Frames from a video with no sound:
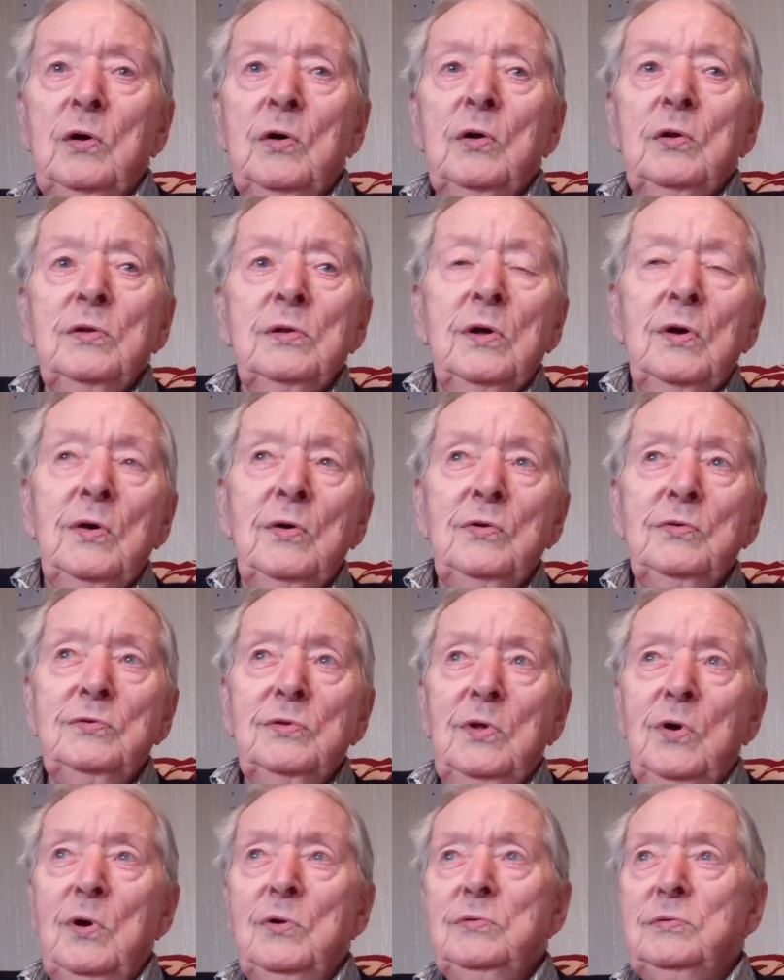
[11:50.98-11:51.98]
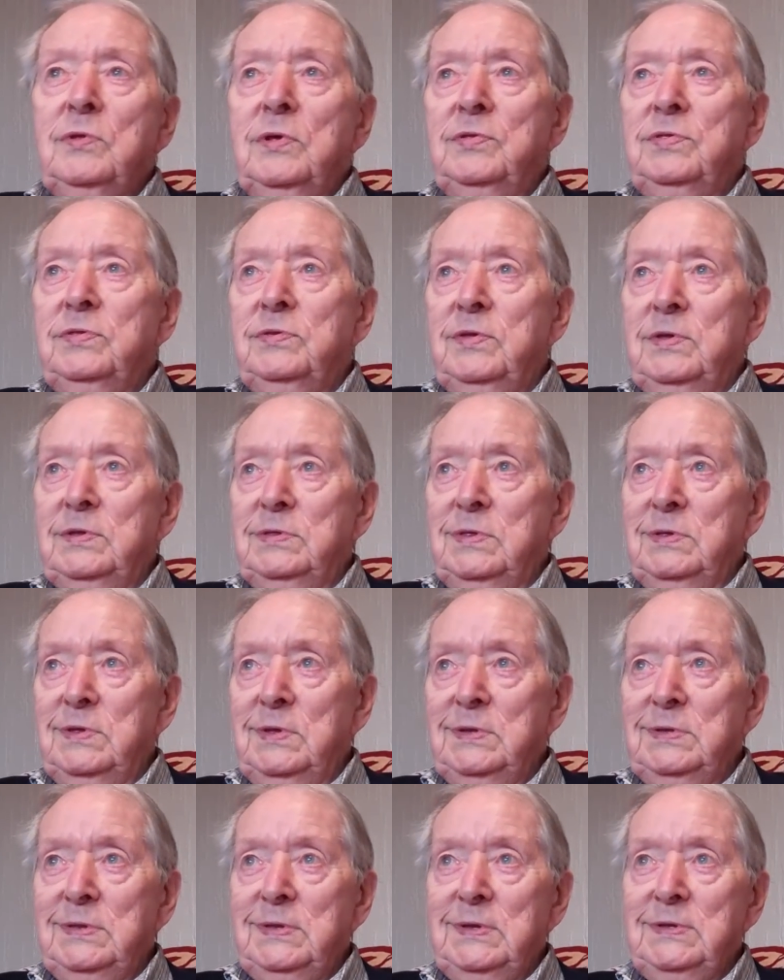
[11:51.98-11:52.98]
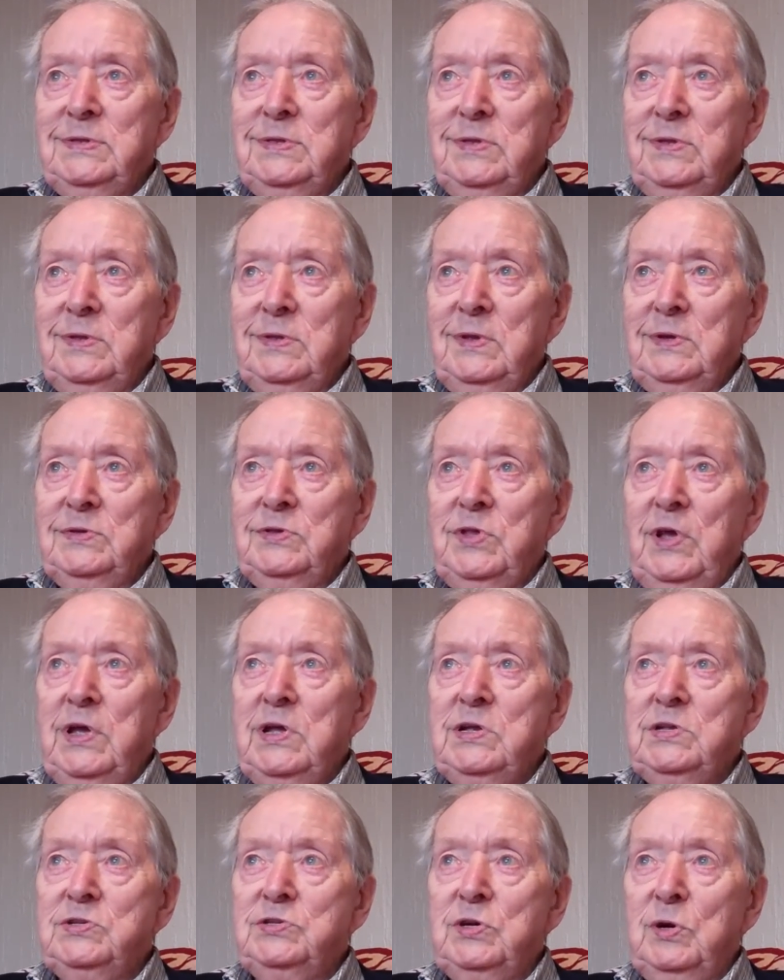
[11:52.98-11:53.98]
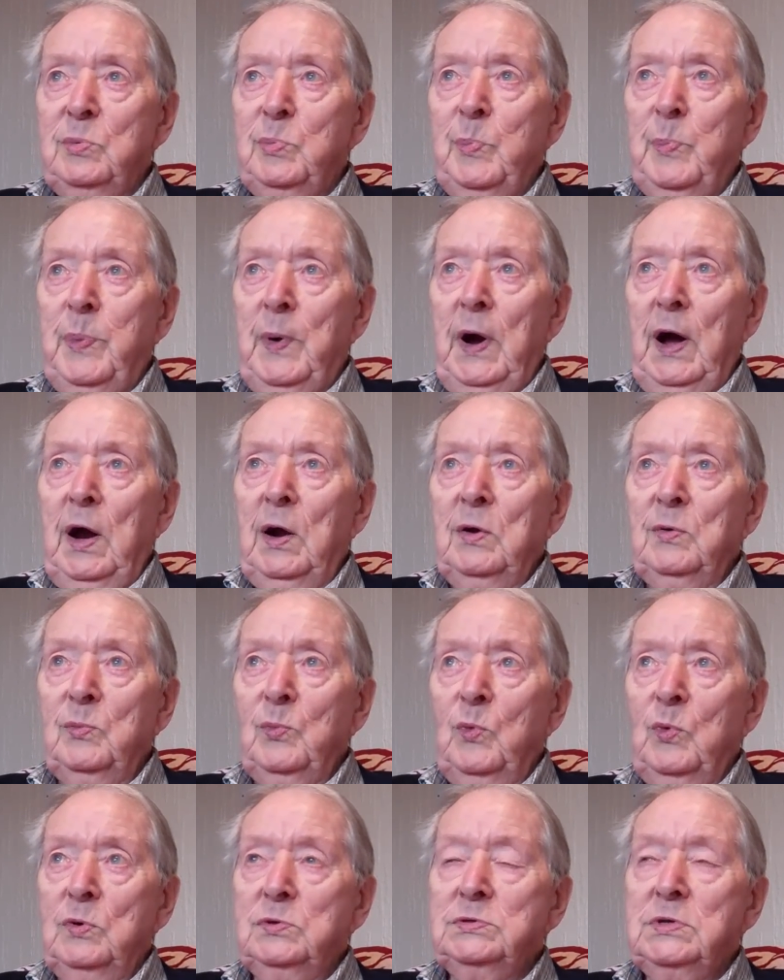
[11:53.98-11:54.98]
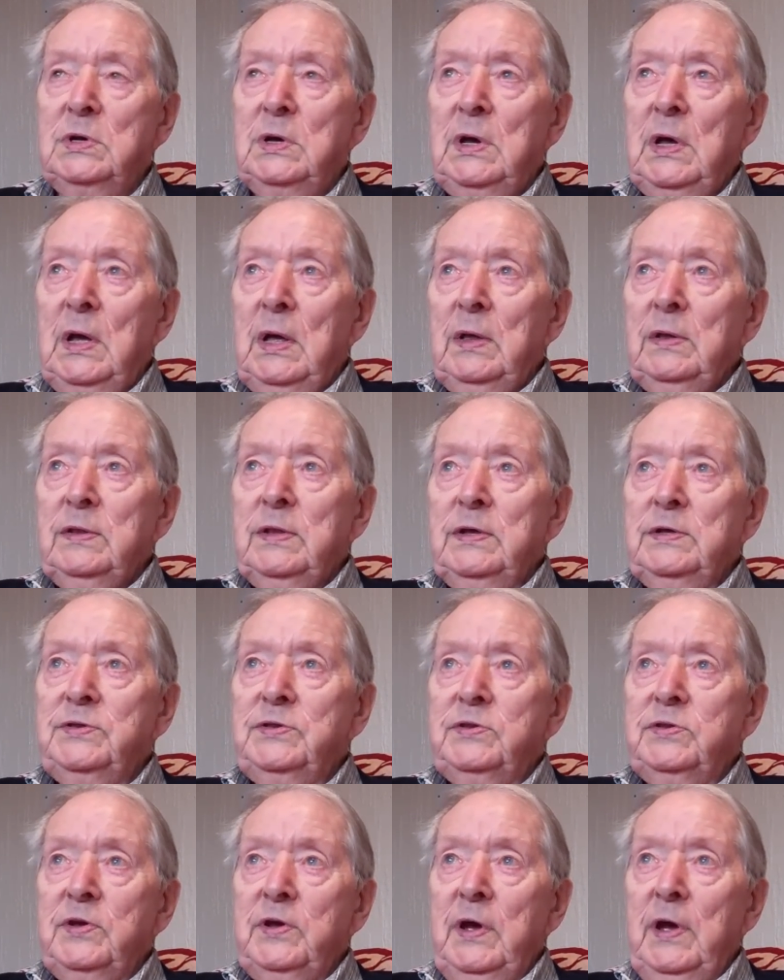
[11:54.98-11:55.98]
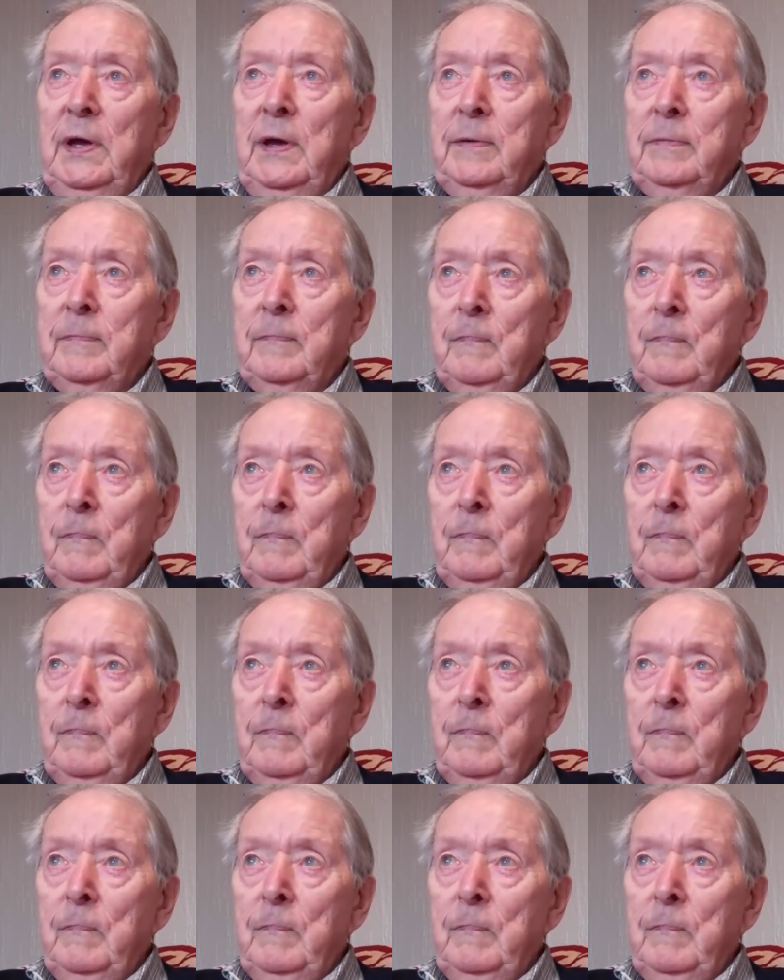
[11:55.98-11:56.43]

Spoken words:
All the danger part was that it